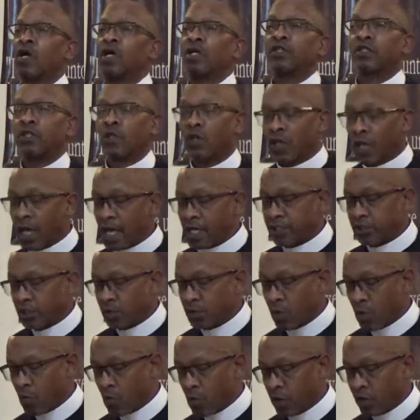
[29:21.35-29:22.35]
So the last
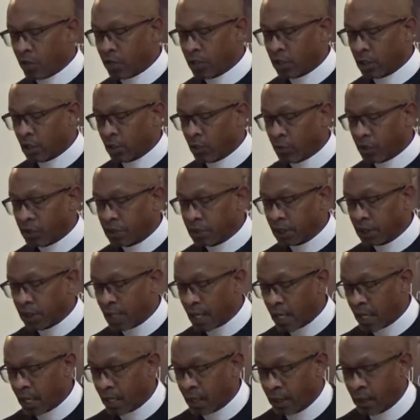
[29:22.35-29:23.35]
thing we want to deal with
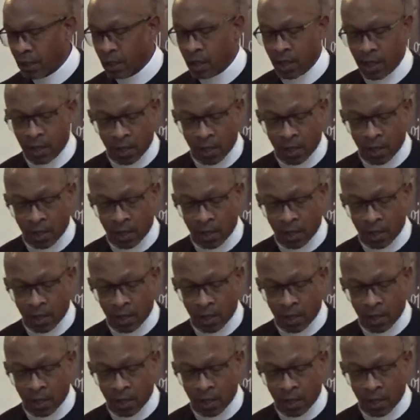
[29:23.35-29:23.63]
today,